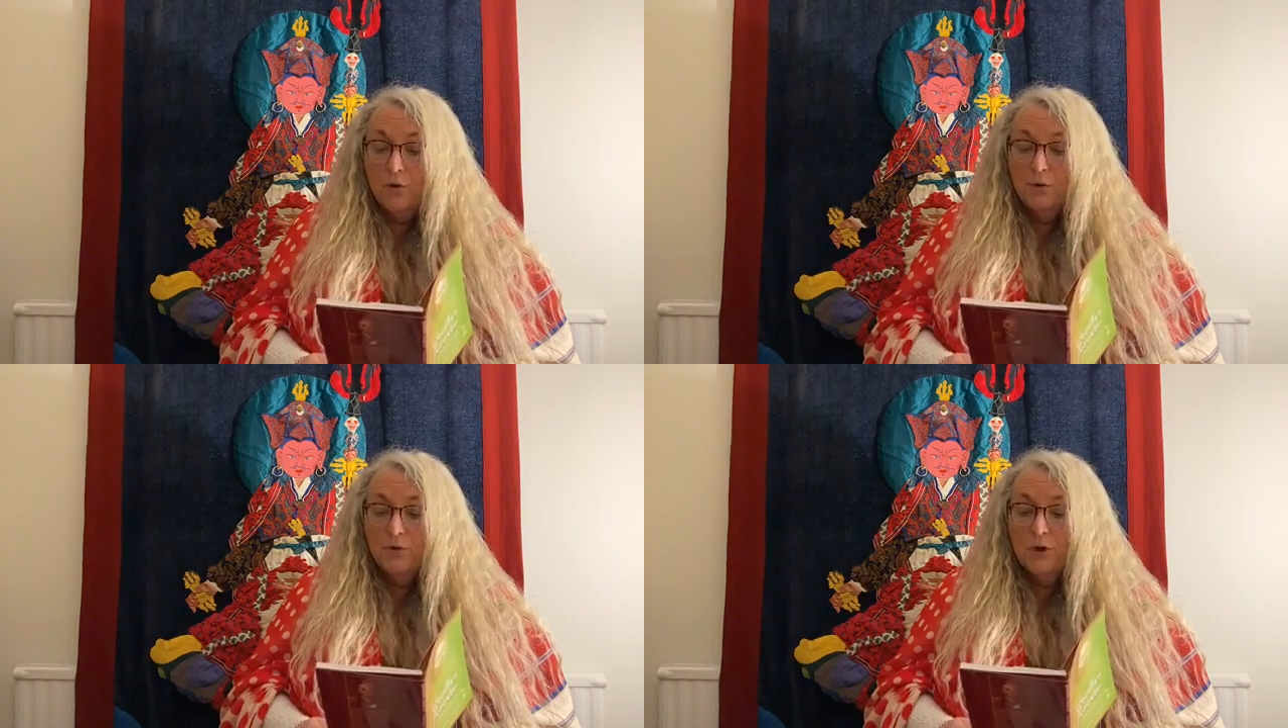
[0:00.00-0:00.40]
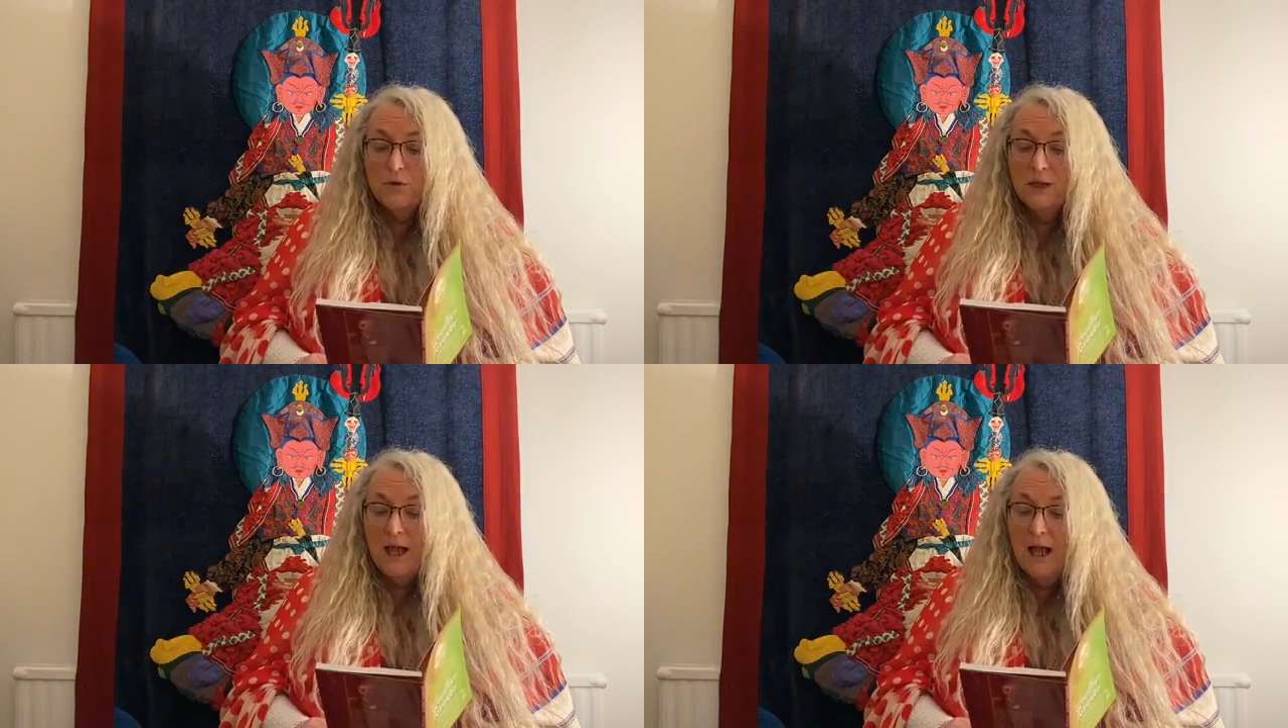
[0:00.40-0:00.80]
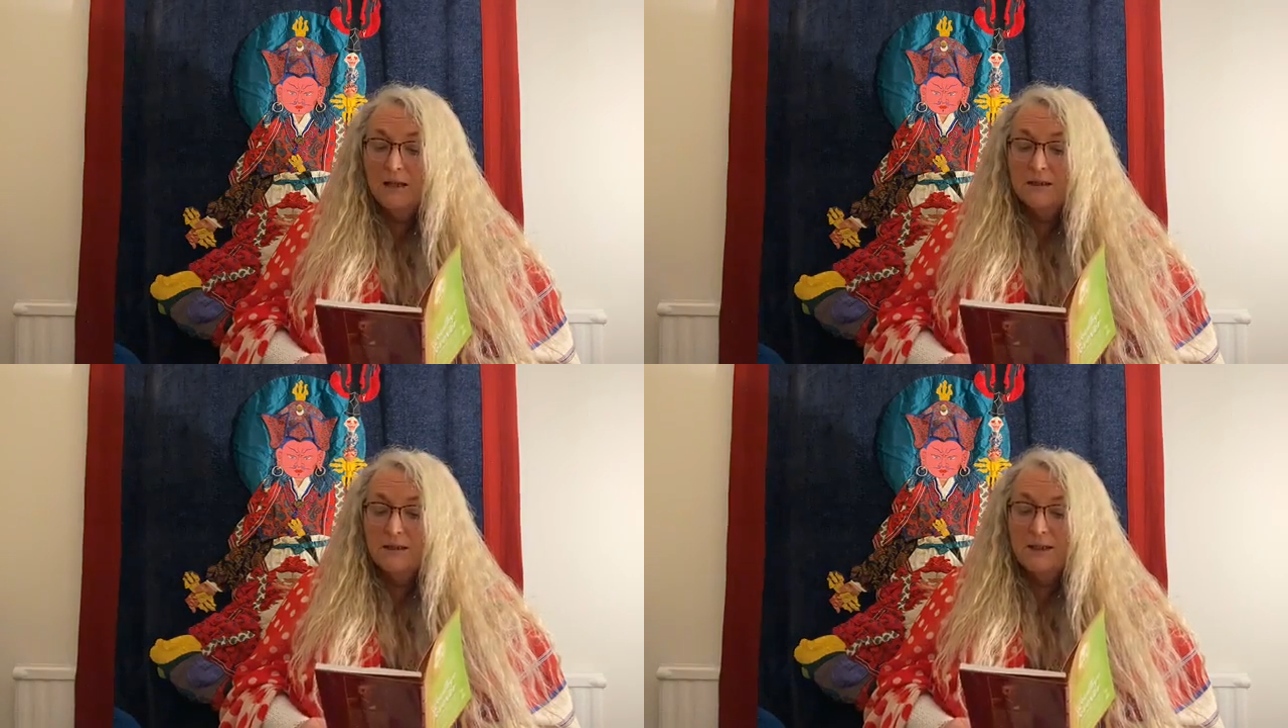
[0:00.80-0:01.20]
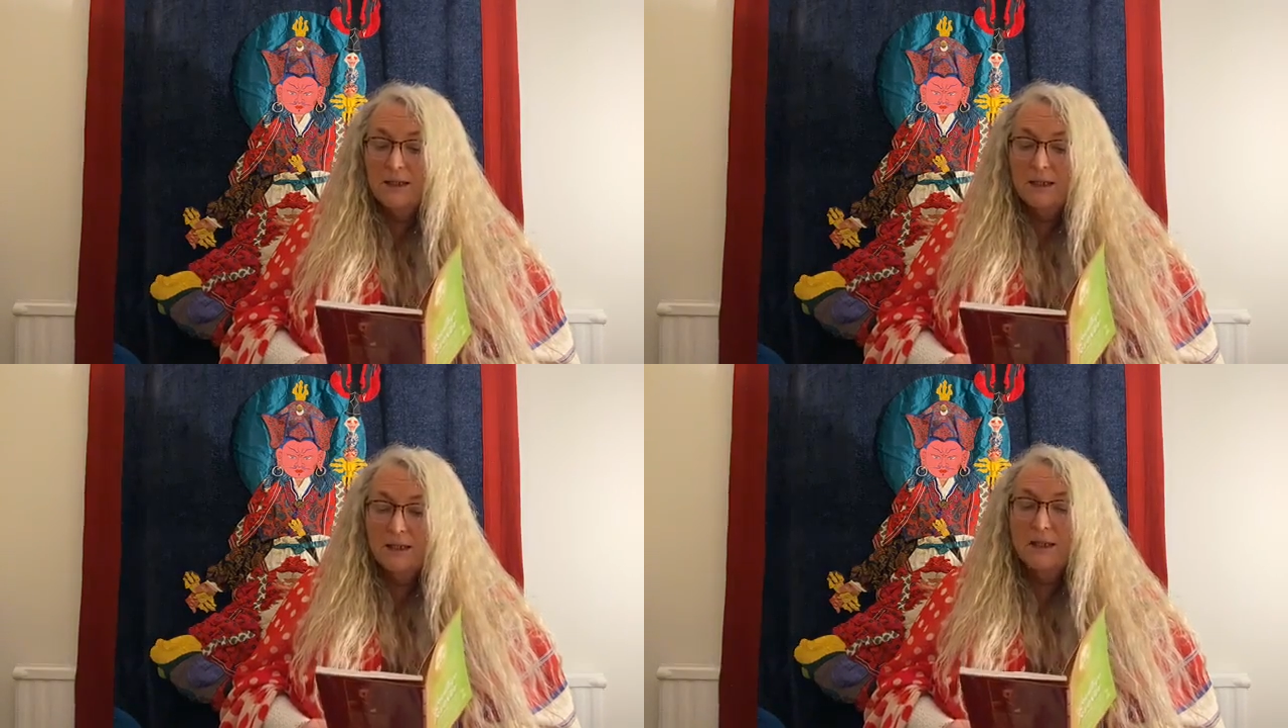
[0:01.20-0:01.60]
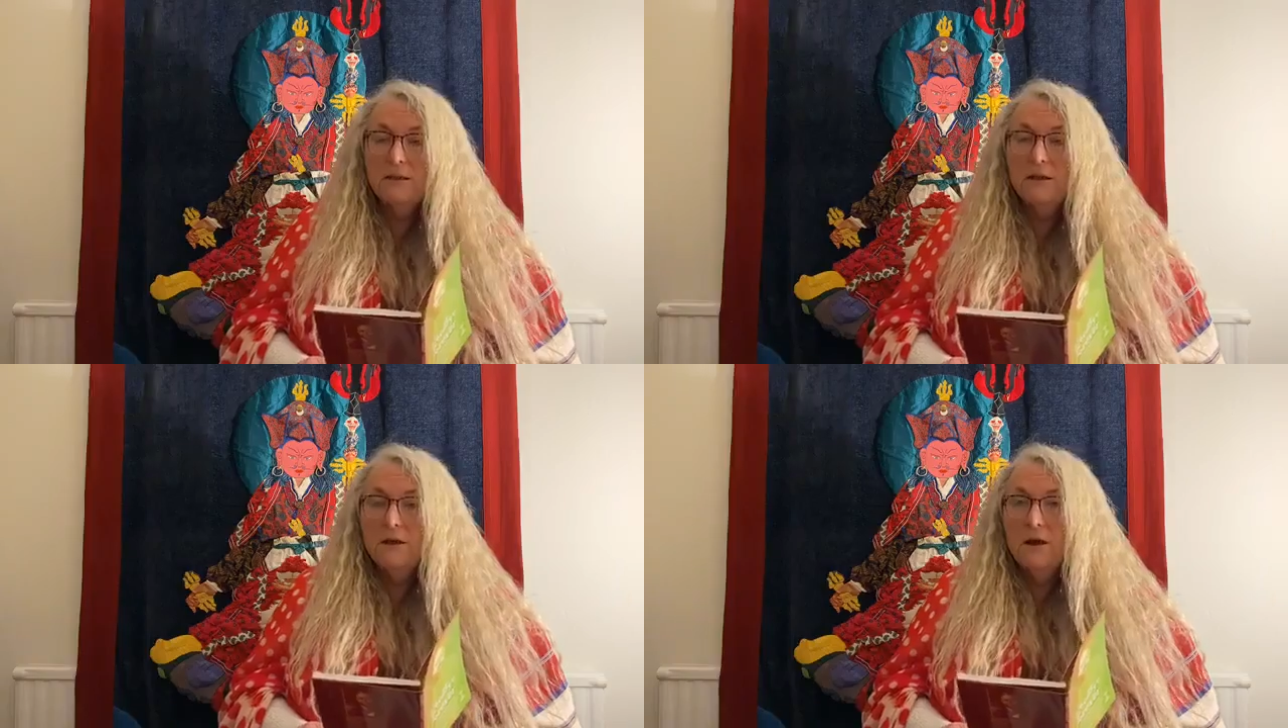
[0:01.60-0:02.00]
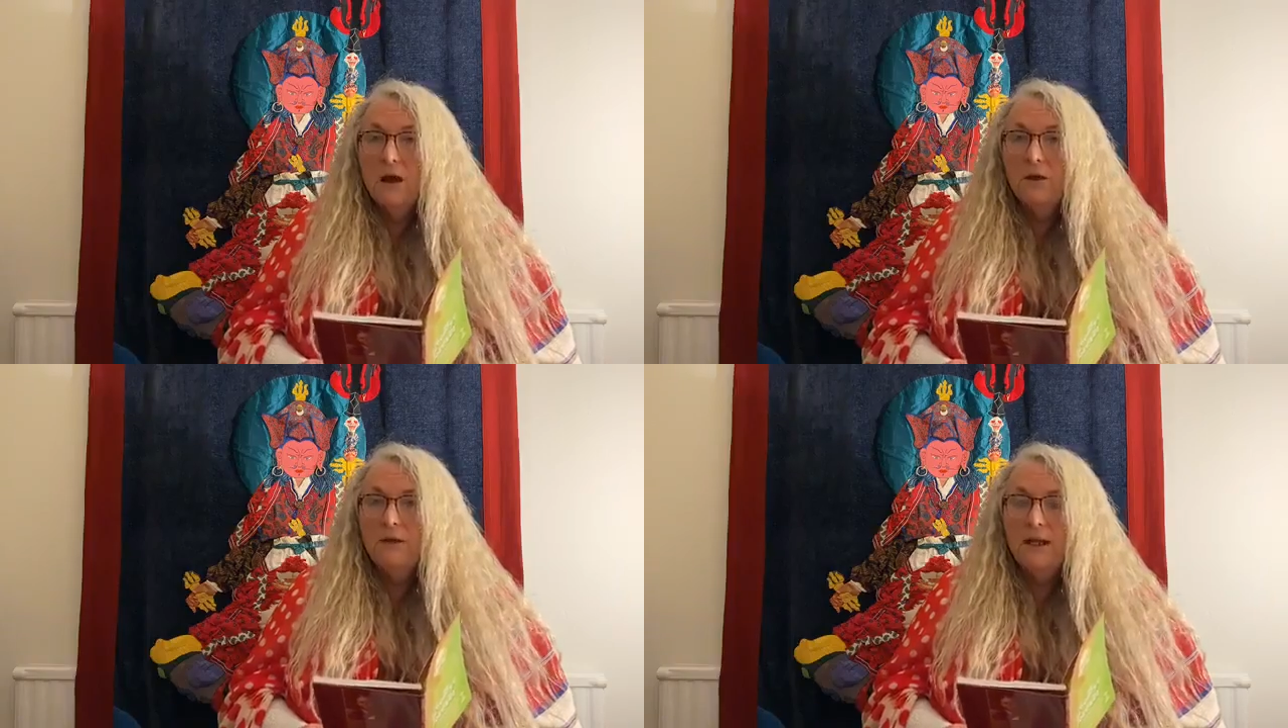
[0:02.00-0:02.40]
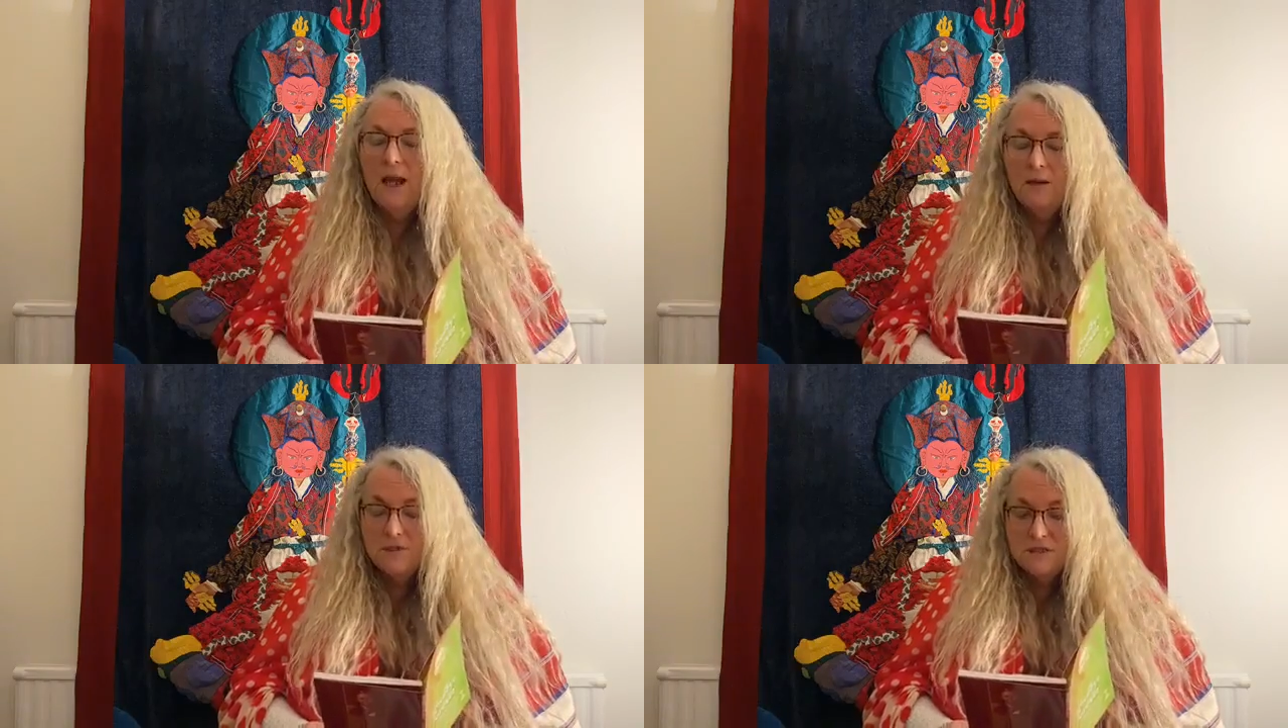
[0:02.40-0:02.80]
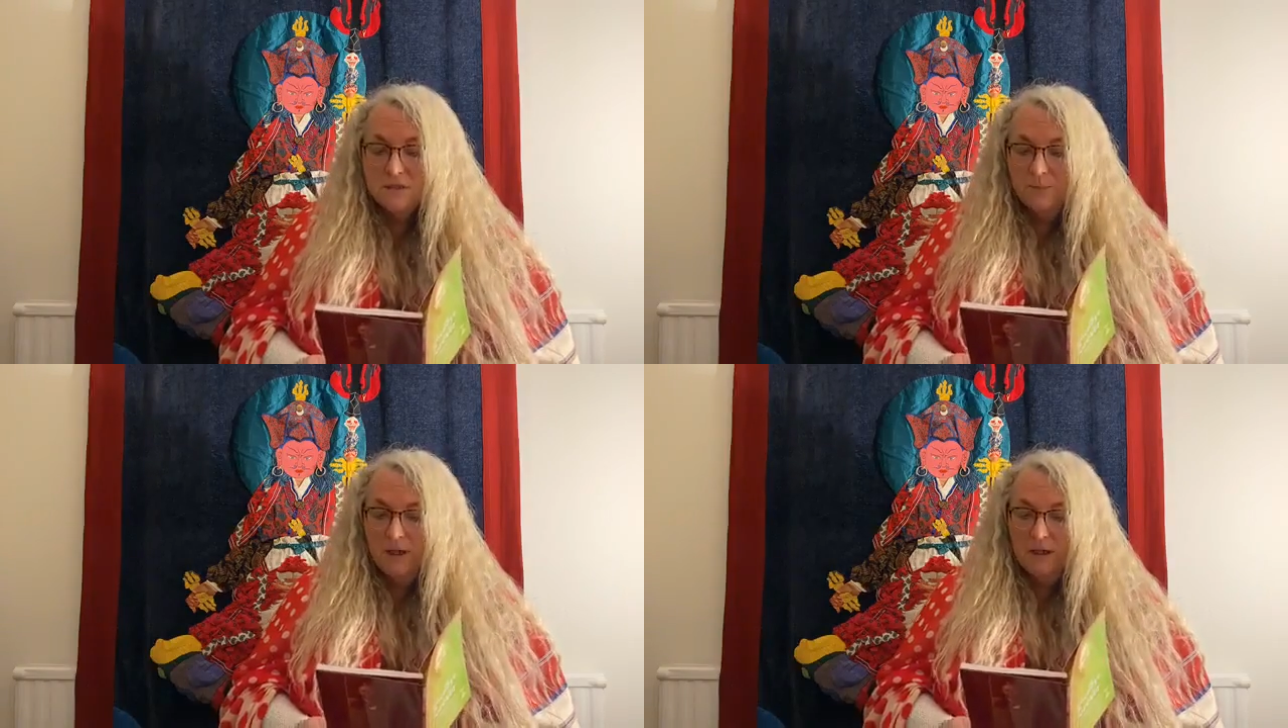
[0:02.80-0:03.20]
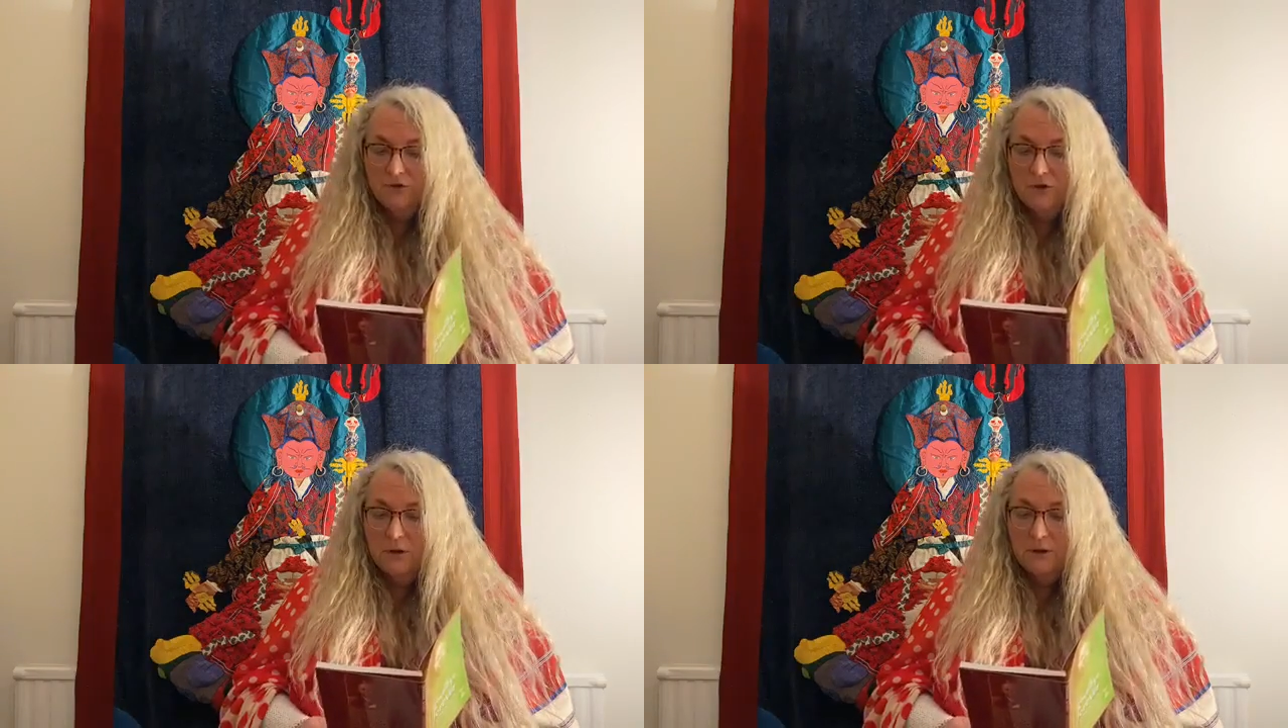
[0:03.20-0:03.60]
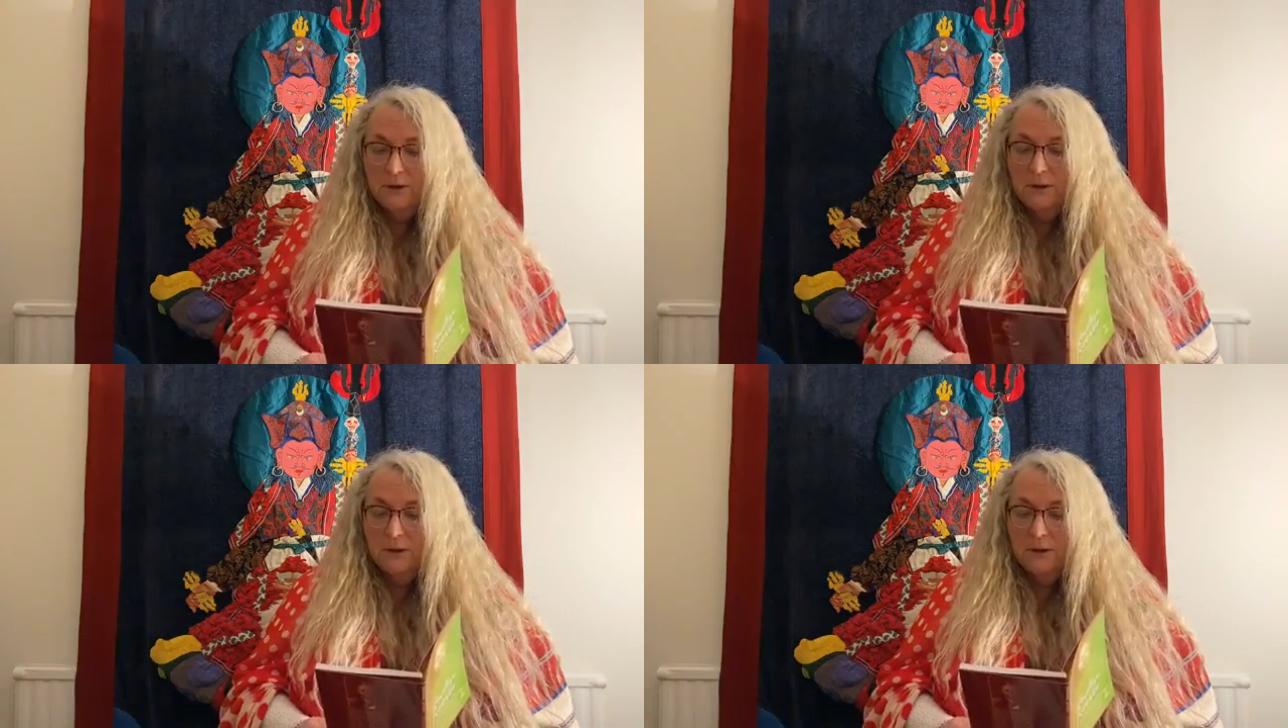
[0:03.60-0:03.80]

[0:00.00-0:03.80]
although the calendar year only came into the picture